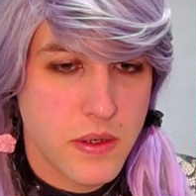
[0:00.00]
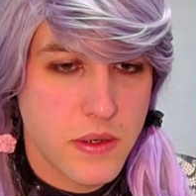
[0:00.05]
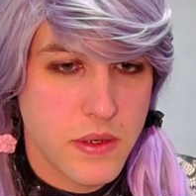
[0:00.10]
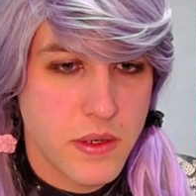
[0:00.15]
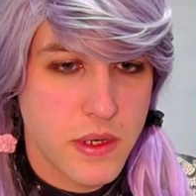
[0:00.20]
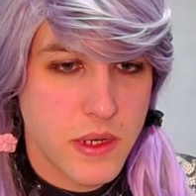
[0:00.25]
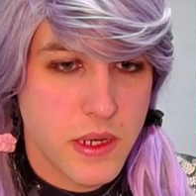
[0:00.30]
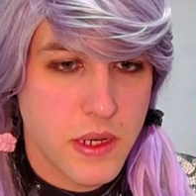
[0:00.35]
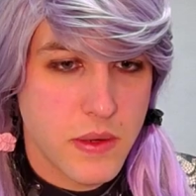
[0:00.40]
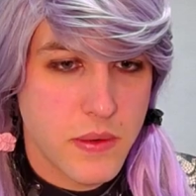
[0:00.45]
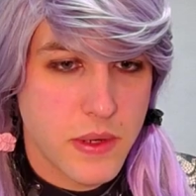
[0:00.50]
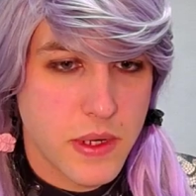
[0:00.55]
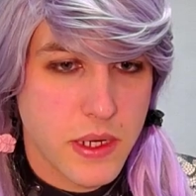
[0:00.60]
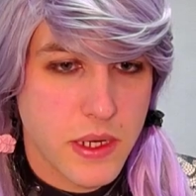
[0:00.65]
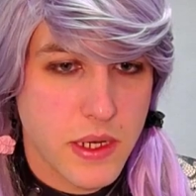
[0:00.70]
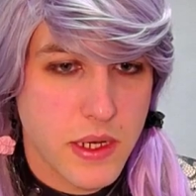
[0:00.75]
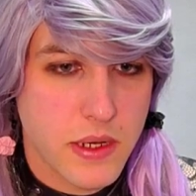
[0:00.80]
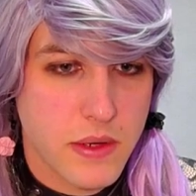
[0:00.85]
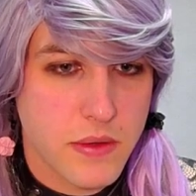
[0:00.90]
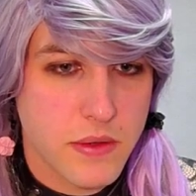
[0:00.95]
our
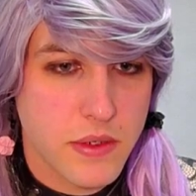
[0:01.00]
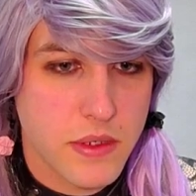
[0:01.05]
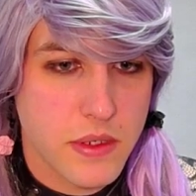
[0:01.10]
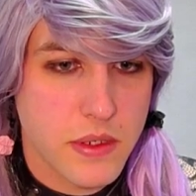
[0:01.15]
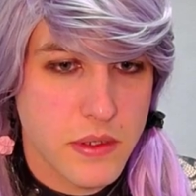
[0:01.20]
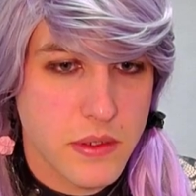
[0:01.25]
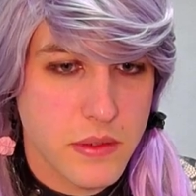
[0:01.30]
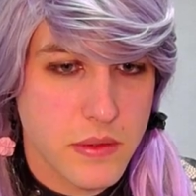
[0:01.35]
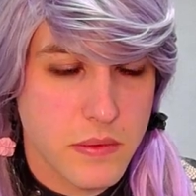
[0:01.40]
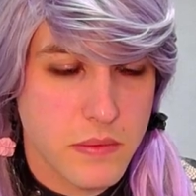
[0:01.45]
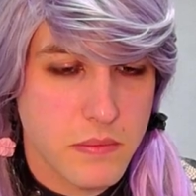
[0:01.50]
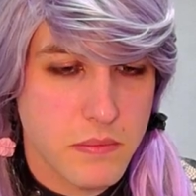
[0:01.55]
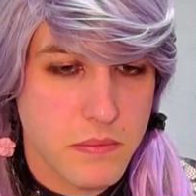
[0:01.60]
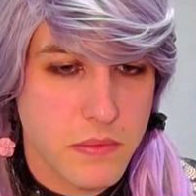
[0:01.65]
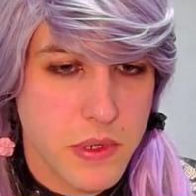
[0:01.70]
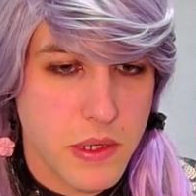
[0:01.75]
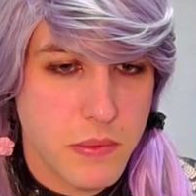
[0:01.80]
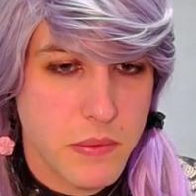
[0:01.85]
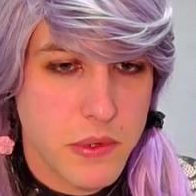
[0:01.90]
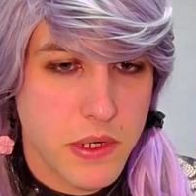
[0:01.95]
count by
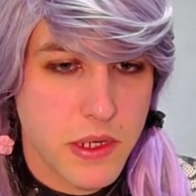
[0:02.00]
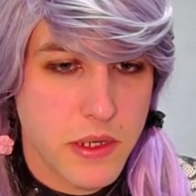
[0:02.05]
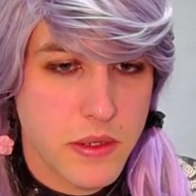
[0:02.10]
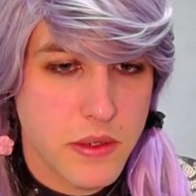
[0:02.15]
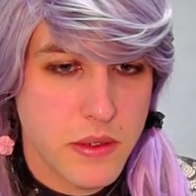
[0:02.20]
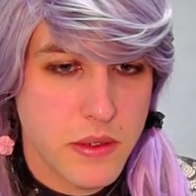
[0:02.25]
1,